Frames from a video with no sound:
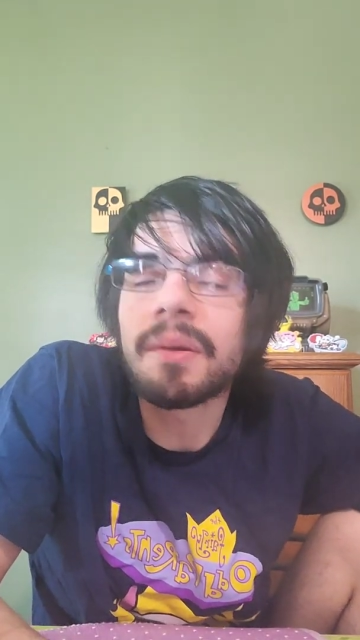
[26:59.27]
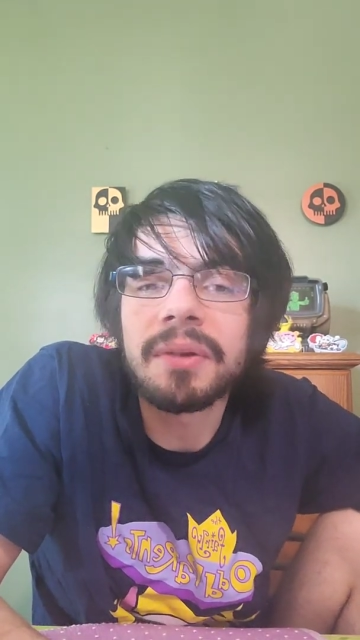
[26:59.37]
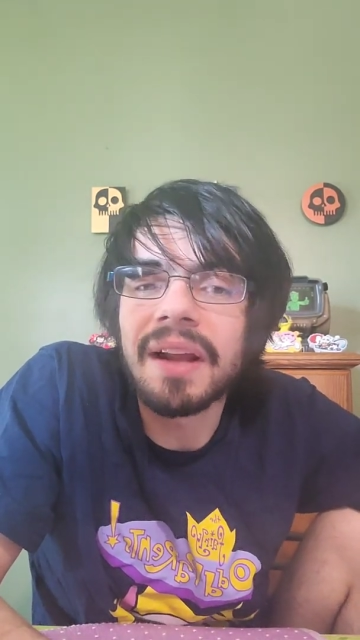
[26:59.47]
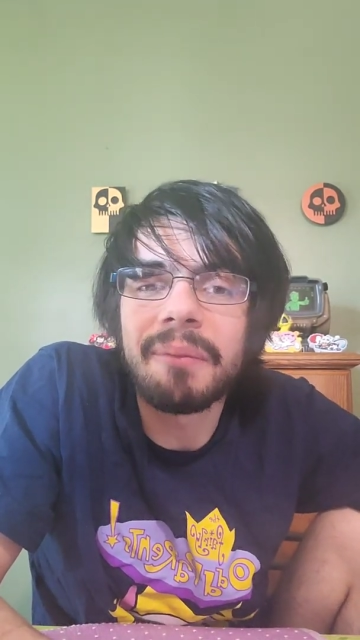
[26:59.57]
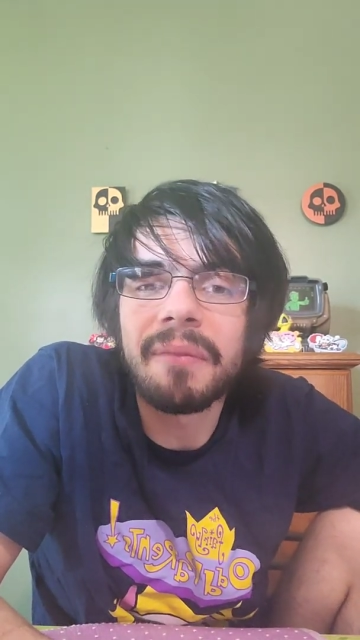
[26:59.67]
I
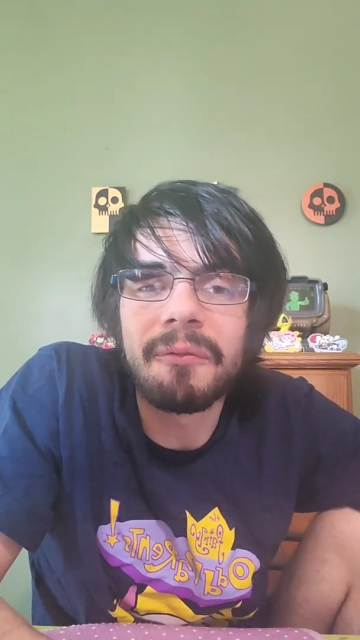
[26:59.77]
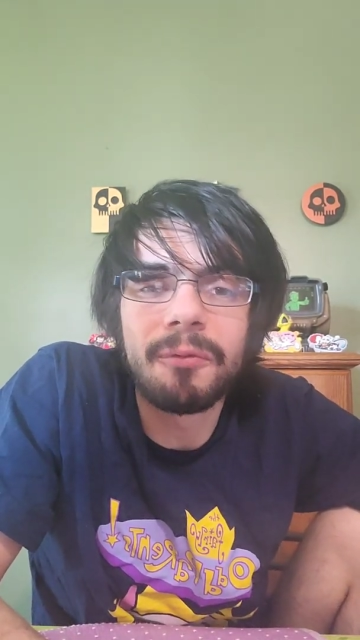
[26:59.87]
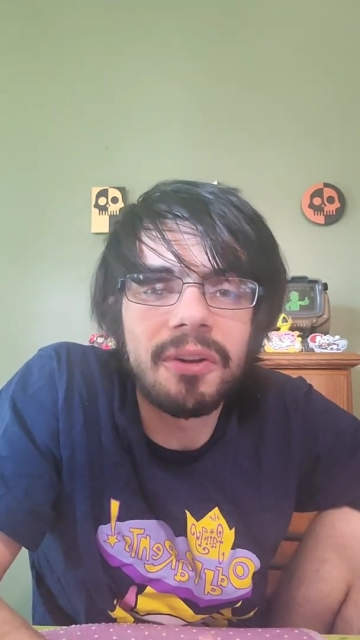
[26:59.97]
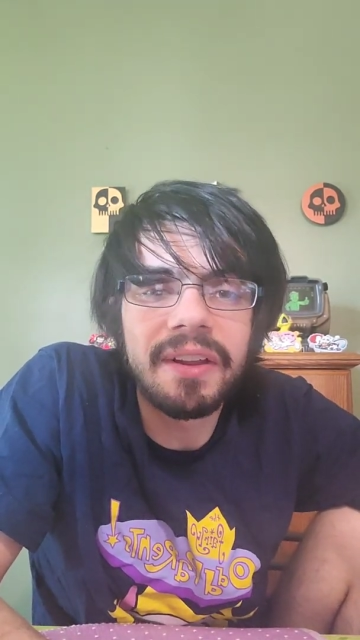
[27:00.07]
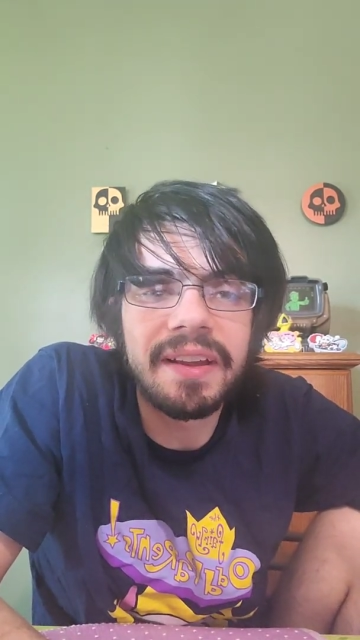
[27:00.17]
mean, I'm
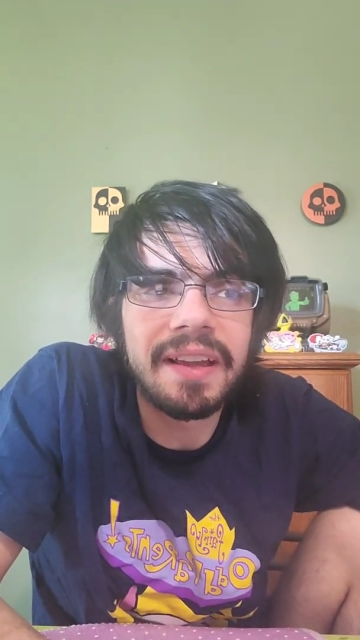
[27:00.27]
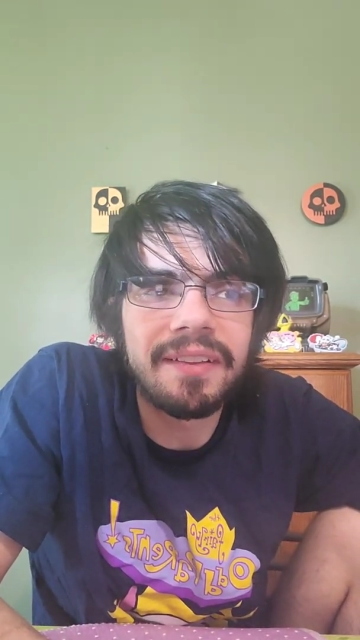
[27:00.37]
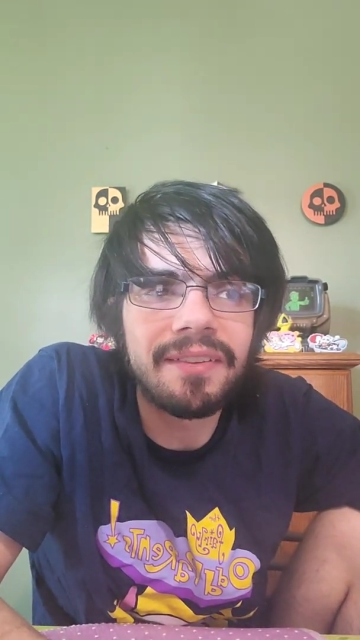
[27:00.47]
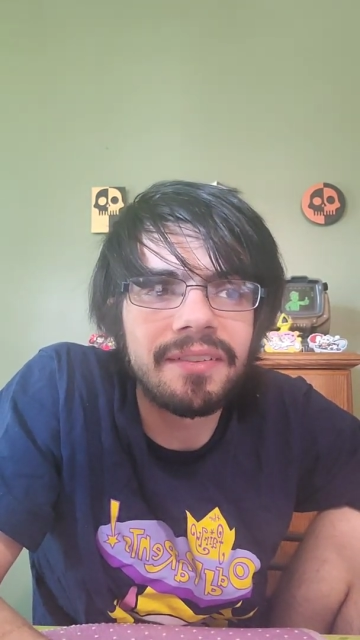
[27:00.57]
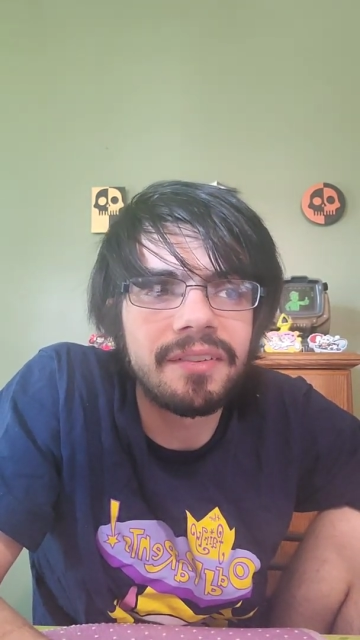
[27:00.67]
really
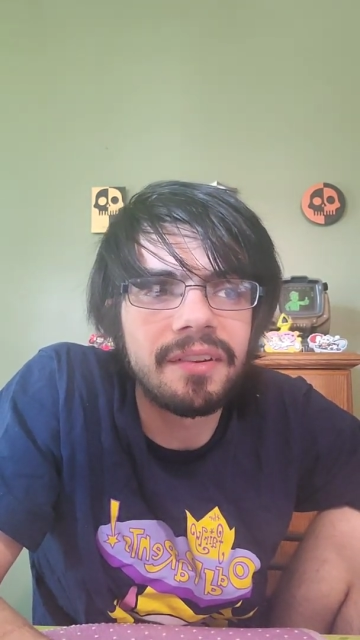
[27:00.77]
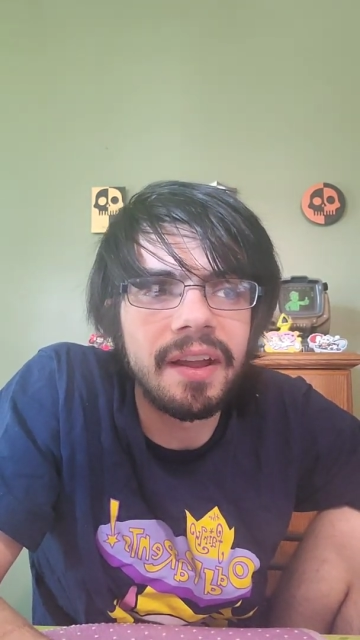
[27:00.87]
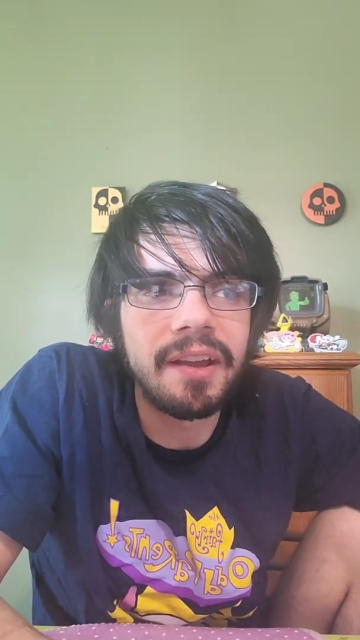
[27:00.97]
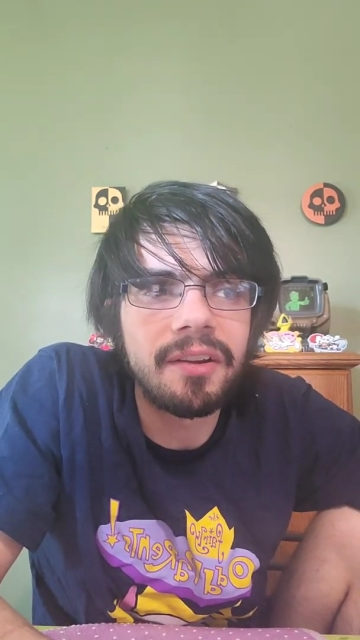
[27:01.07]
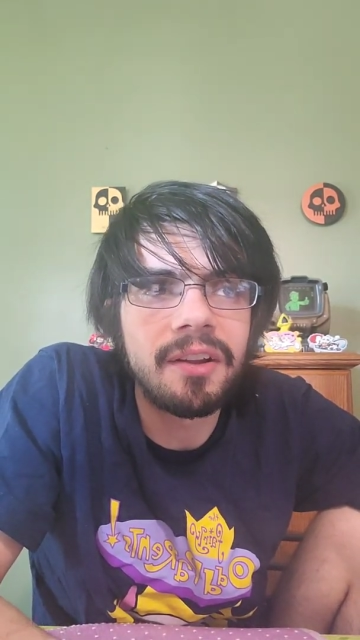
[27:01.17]
against like